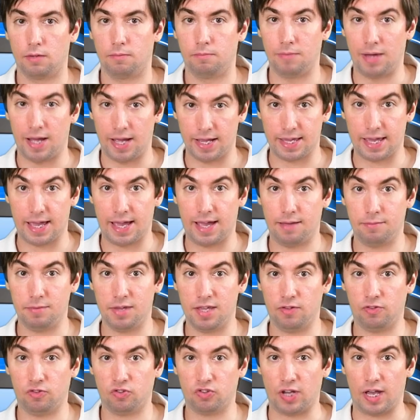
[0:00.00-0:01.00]

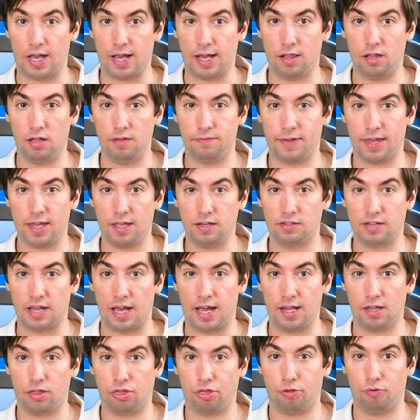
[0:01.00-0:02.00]
Miami's Tyler Van
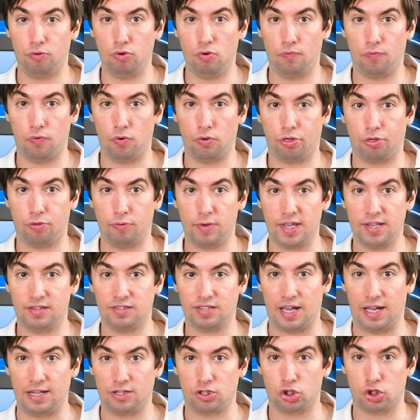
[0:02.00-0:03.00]
Dyke threw for three
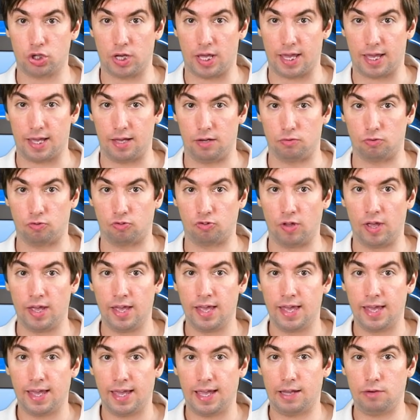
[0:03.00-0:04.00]
touchdowns.
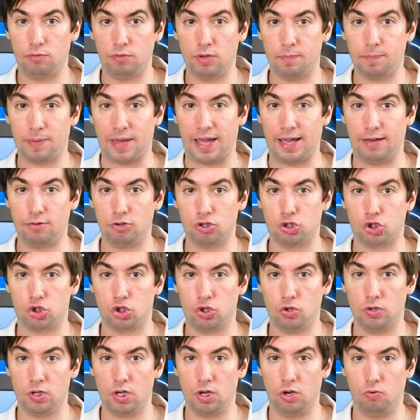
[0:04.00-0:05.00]
Henry Parrish
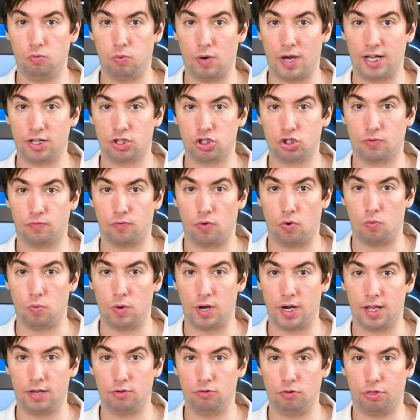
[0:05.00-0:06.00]
Jr. rushed for
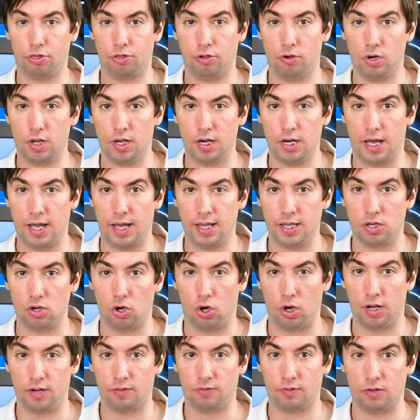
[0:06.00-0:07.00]
139
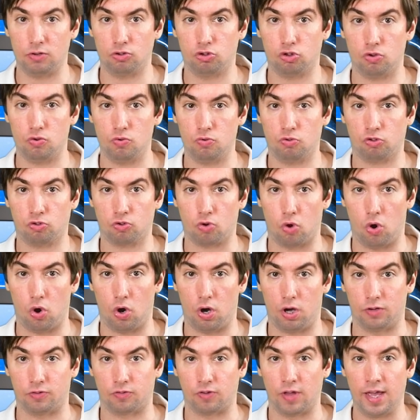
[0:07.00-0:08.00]
yards and two
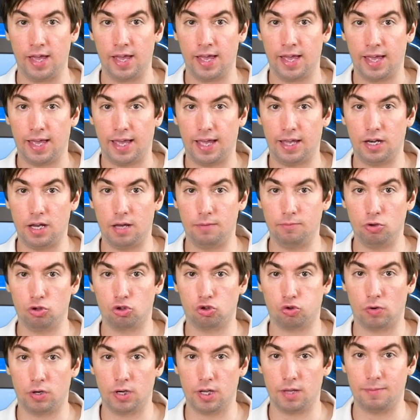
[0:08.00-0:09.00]
scores and number
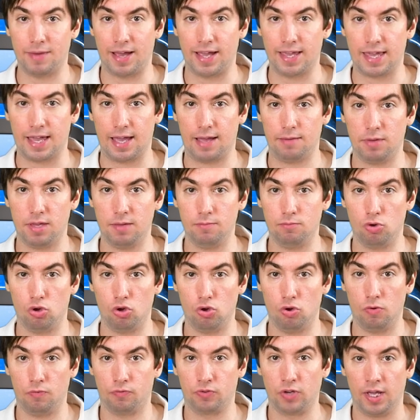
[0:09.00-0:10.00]
20 Miami
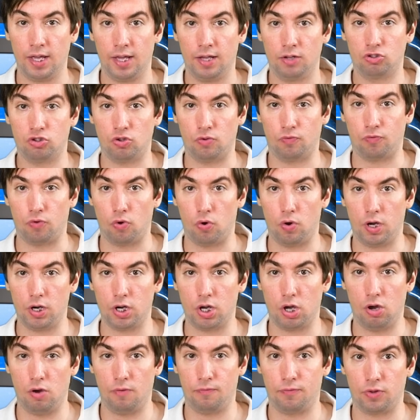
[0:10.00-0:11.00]
moved to
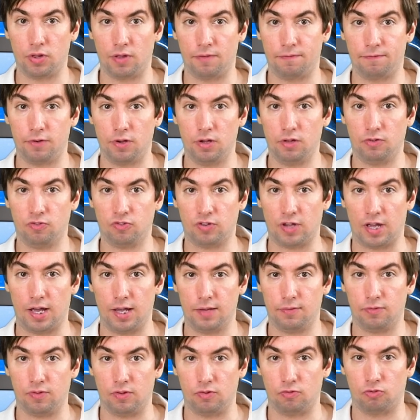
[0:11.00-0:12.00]
4-0 for the first
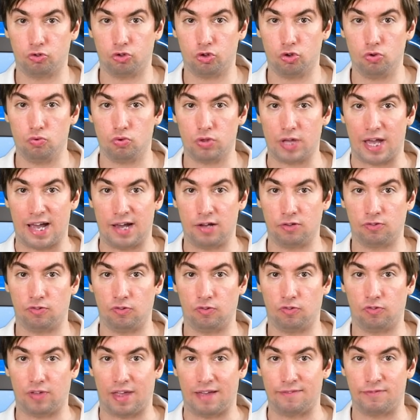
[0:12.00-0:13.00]
time since
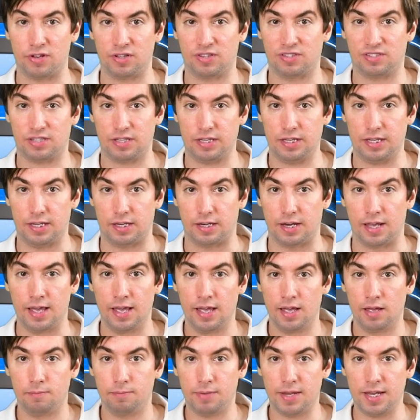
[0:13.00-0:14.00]
2017,
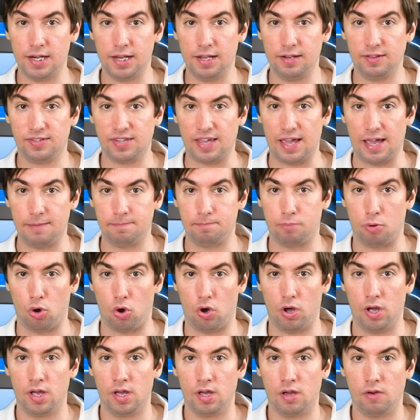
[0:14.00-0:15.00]
beating
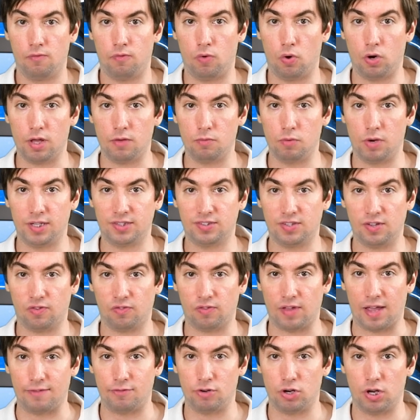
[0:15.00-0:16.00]
Temple
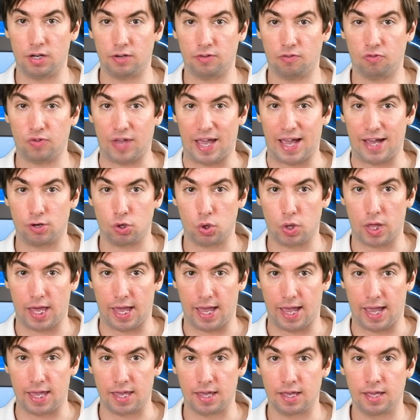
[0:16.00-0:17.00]
41-7 on
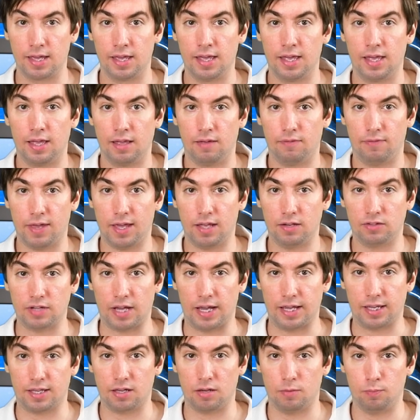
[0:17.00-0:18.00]
Saturday. Van
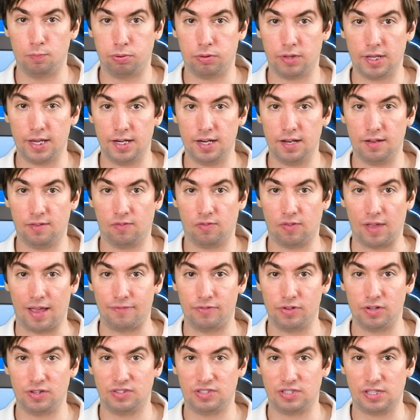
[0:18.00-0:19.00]
Dyke completed
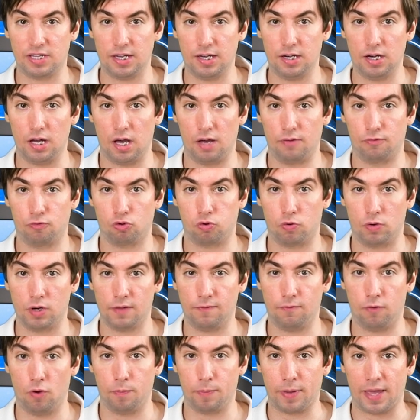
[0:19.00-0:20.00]
17 of
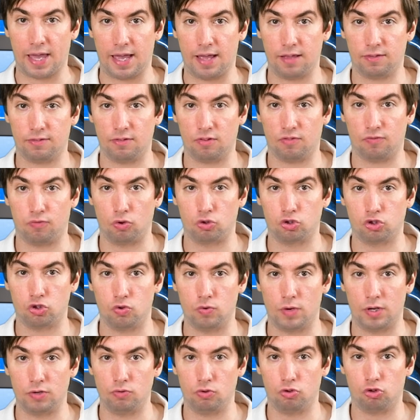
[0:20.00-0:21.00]
24 passes for
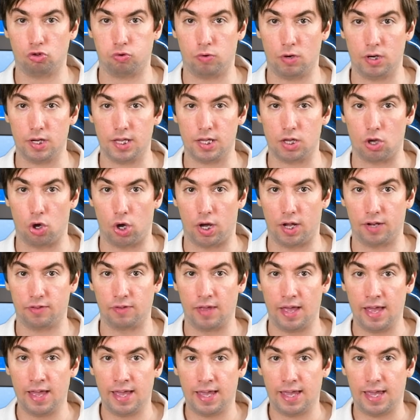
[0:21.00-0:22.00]
220 yards
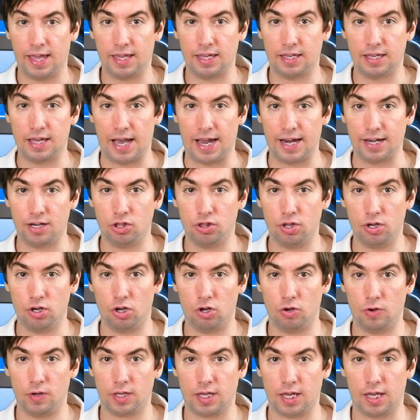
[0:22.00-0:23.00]
and guided the
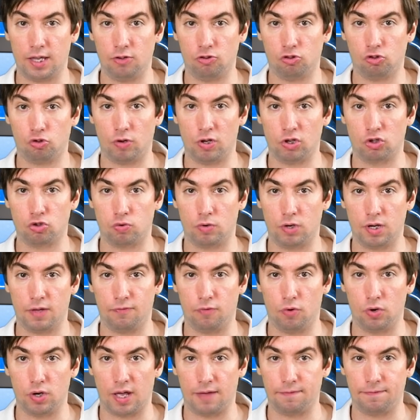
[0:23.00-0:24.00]
Hurricanes to a
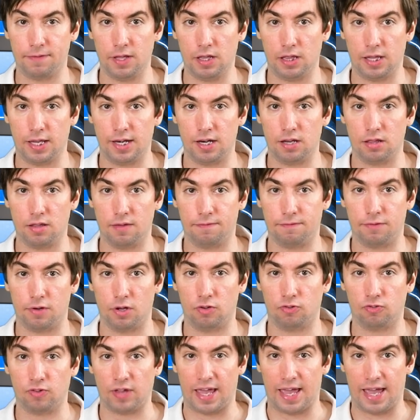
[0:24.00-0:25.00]
24-0 lead in the
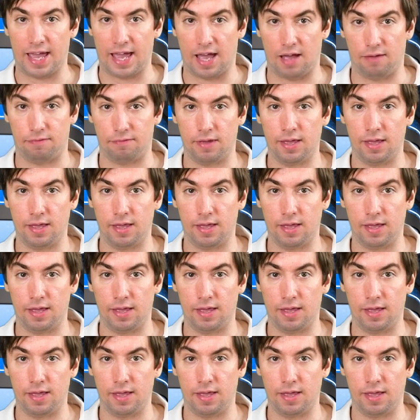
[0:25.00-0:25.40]
first half.